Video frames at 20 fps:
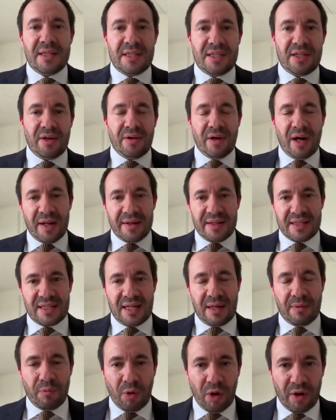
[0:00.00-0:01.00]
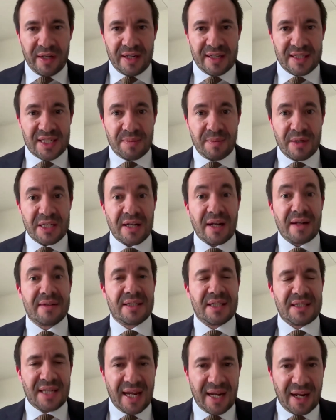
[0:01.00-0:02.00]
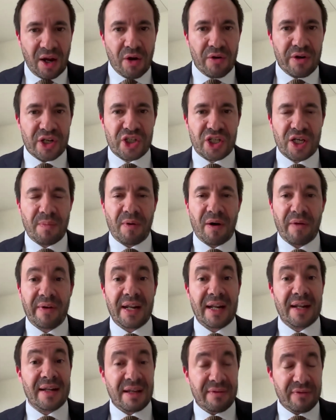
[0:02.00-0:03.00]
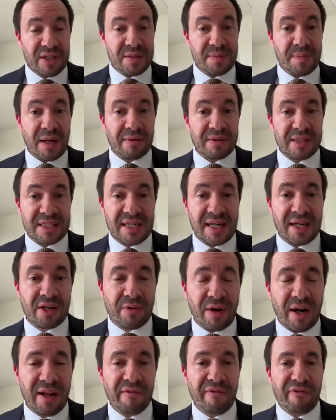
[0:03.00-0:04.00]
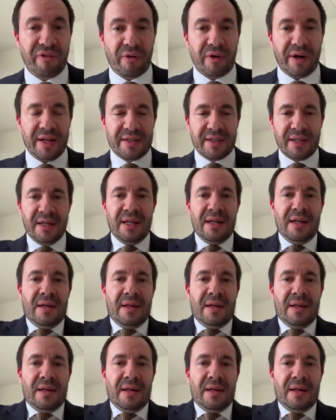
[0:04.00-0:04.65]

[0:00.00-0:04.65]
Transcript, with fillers: to understand what needs to be done, to take ownership of it, and even to be able to take credit for it.